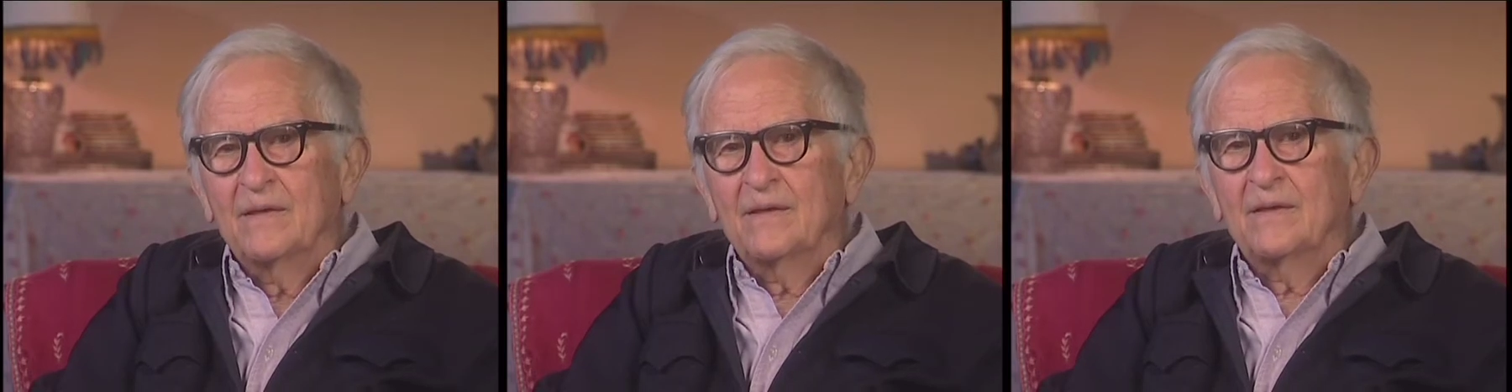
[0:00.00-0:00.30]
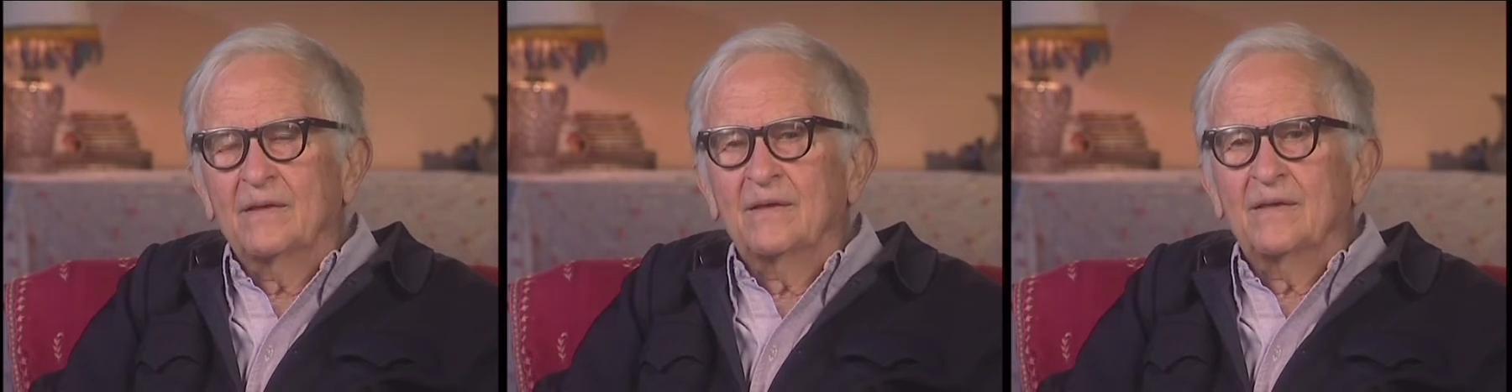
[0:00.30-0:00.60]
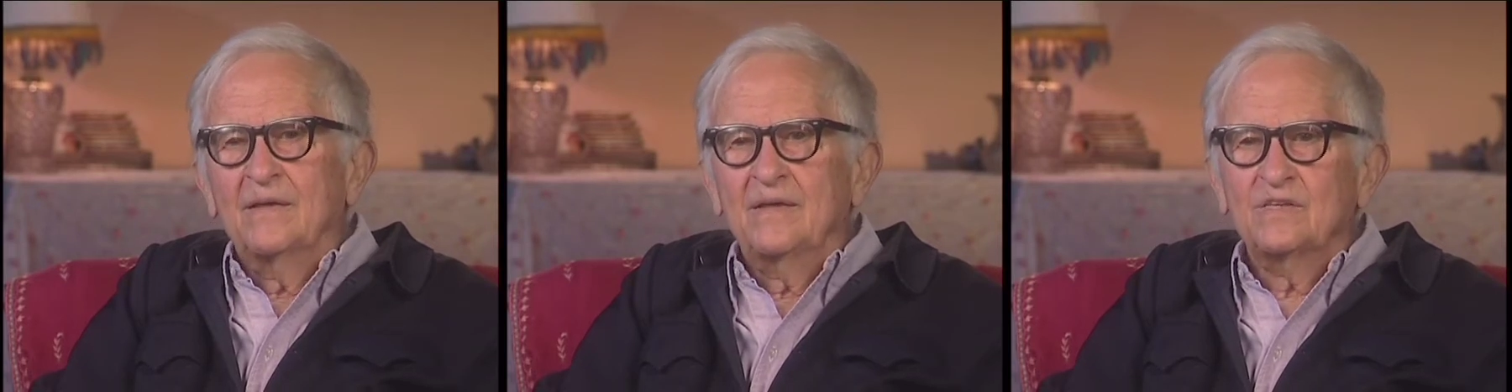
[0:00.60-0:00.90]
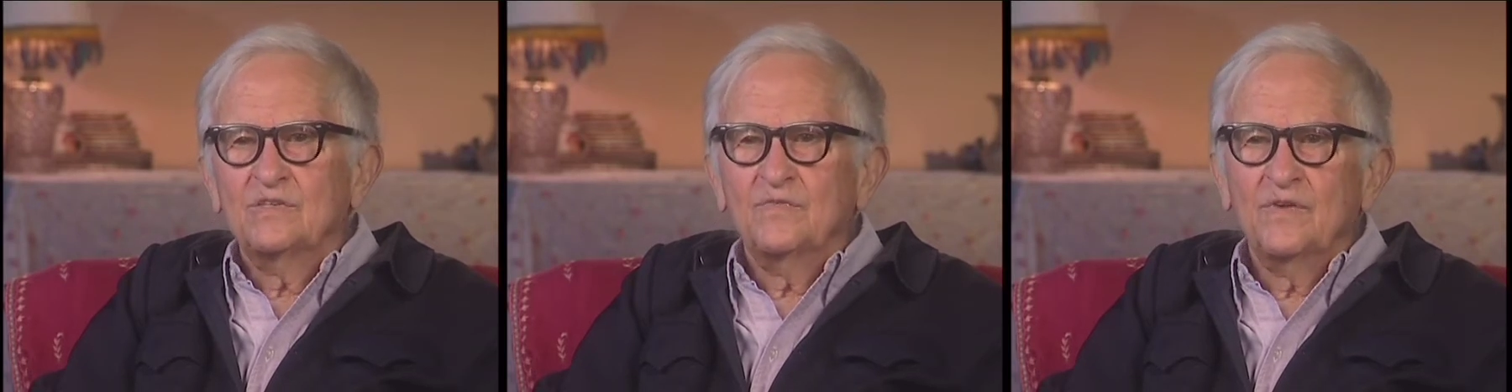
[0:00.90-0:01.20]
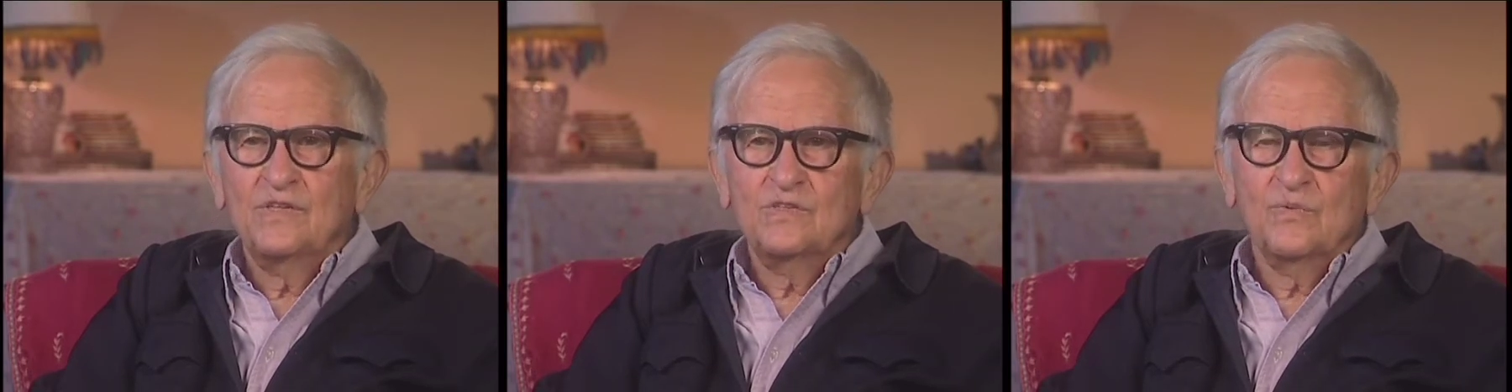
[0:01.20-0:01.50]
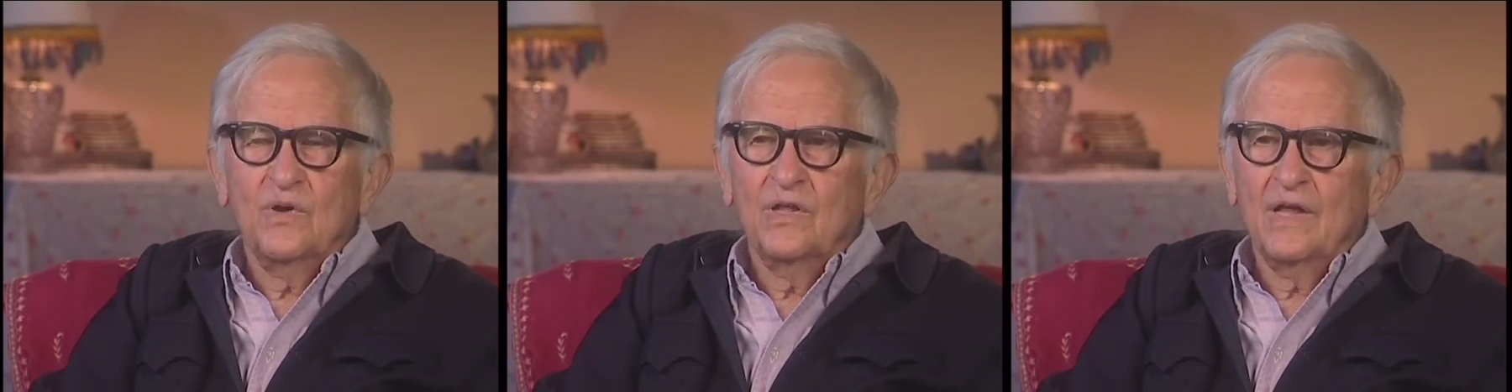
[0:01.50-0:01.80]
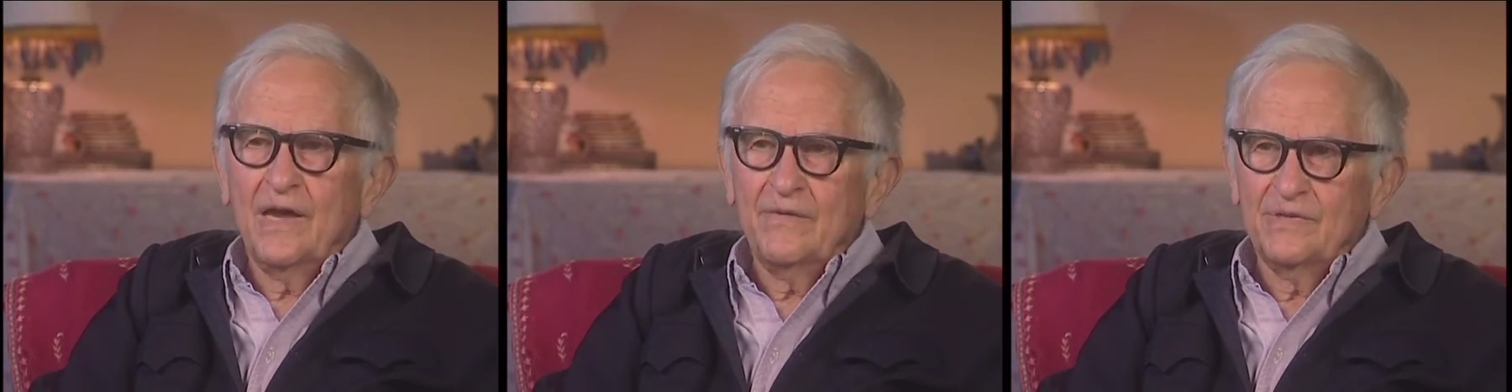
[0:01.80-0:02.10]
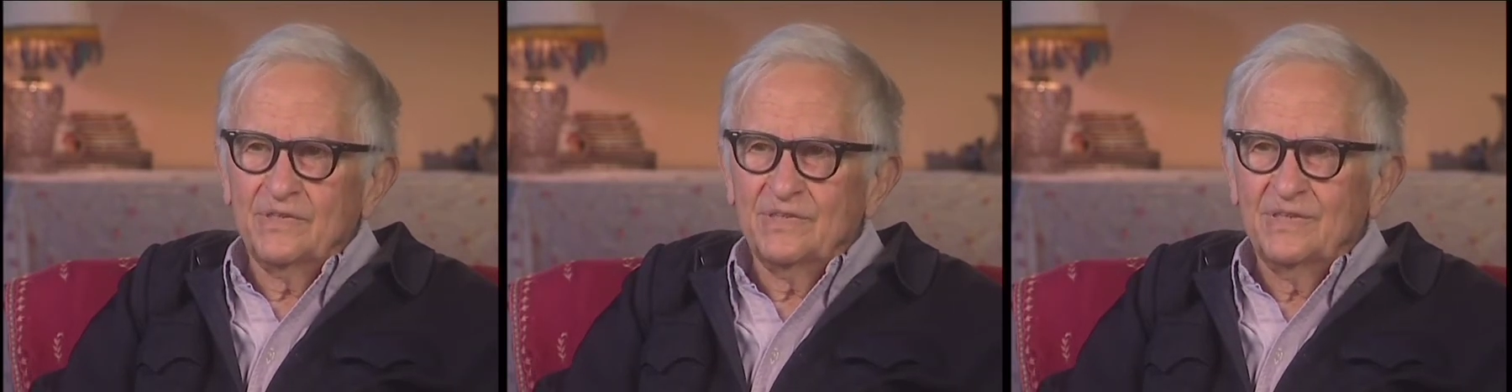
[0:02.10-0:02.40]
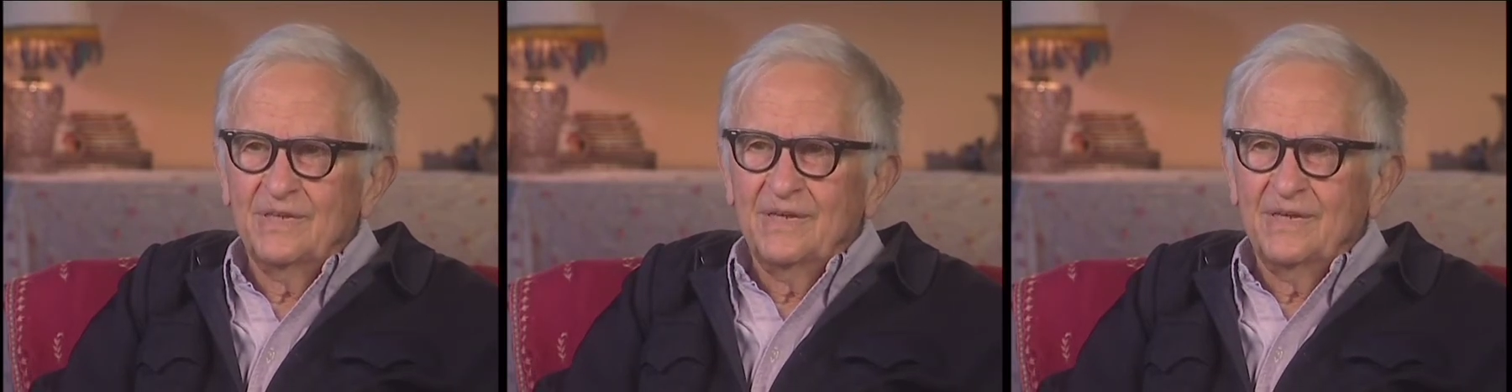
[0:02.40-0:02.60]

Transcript: uh, his friends were all Irish.